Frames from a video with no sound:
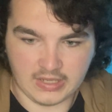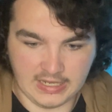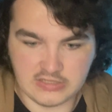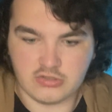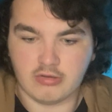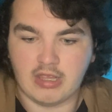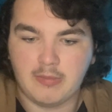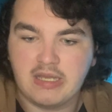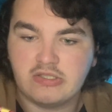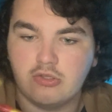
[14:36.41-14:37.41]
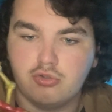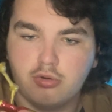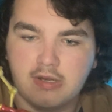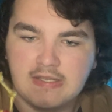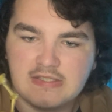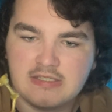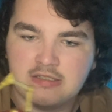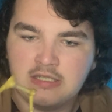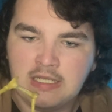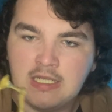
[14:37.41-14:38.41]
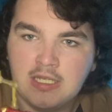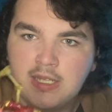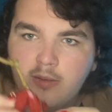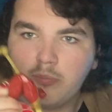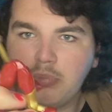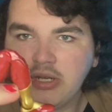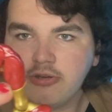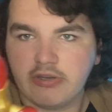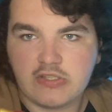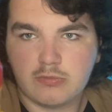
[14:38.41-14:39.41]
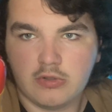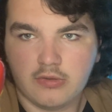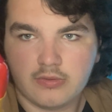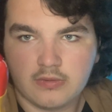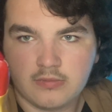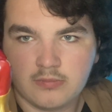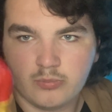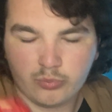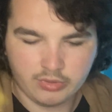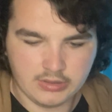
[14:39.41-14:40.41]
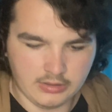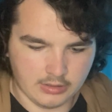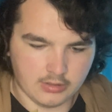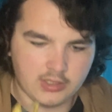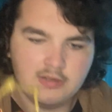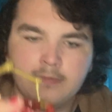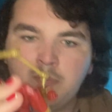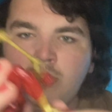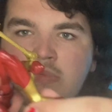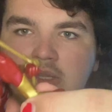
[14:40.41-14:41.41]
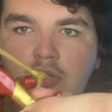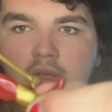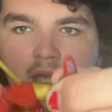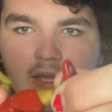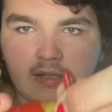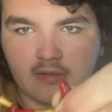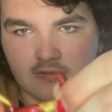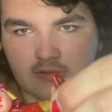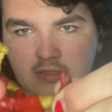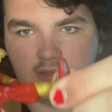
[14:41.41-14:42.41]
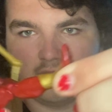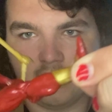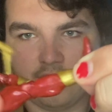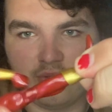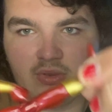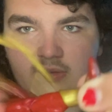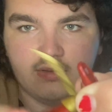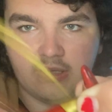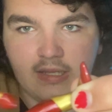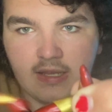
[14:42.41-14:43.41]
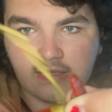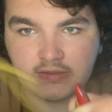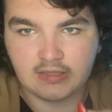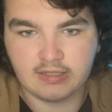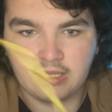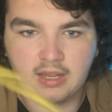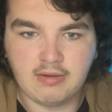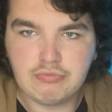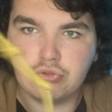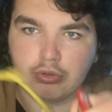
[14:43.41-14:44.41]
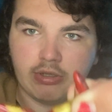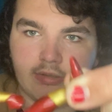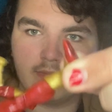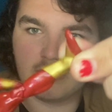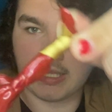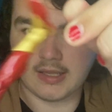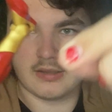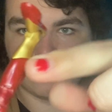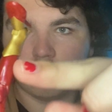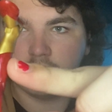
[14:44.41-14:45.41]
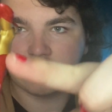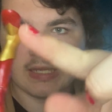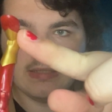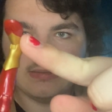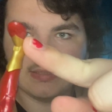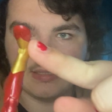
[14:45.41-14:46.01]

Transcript: And so that makes the joints buttery smooth. Pretty good. Then you got a calf joint that goes into